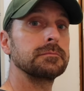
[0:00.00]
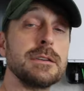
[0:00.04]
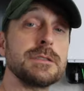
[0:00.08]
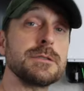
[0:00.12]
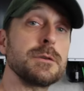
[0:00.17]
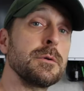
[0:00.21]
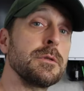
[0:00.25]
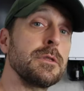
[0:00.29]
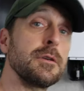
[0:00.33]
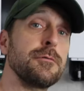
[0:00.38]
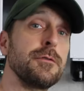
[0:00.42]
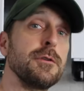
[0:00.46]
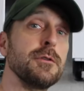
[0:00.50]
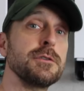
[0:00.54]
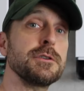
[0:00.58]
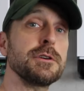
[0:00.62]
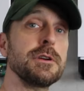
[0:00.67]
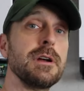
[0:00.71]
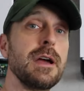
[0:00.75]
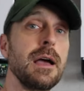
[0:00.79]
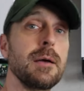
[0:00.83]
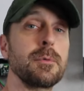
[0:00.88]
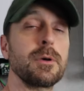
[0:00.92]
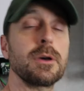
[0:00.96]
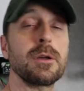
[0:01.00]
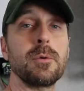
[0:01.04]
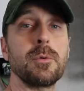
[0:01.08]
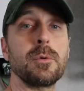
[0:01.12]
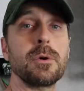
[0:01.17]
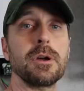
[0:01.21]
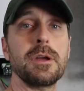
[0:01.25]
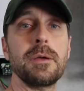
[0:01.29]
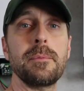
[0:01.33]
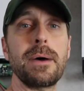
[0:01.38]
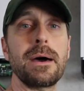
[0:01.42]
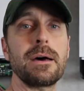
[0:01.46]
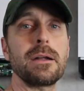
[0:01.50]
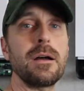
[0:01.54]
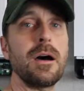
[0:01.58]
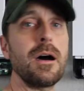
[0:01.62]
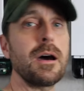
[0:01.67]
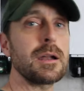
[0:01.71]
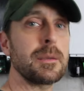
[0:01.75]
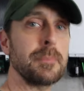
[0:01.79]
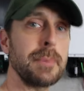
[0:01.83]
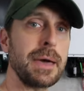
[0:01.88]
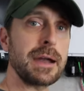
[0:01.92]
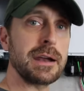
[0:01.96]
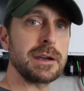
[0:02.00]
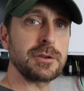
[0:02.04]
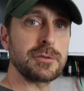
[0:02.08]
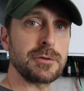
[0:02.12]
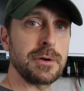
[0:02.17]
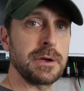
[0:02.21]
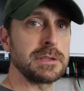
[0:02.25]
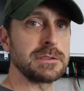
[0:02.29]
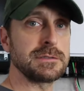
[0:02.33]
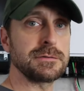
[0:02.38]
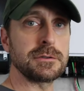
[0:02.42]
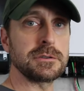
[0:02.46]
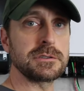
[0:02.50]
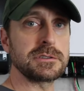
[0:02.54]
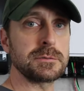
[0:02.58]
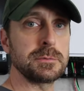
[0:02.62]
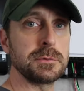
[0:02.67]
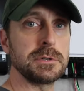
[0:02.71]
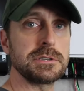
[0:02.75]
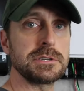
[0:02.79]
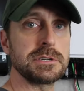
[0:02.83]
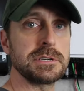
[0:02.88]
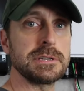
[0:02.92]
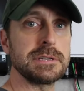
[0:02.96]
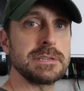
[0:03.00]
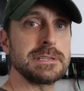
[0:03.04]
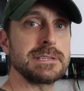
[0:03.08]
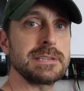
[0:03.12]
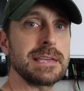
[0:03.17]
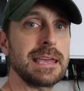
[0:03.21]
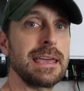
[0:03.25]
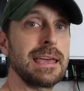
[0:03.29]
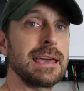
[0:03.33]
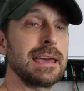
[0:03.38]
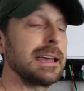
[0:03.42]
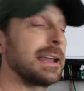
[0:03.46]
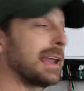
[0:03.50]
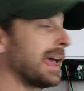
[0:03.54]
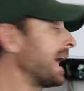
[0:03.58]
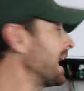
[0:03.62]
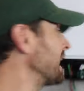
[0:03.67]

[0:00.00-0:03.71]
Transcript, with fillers: So in the future, I'm gonna worry about automatic transfer switches and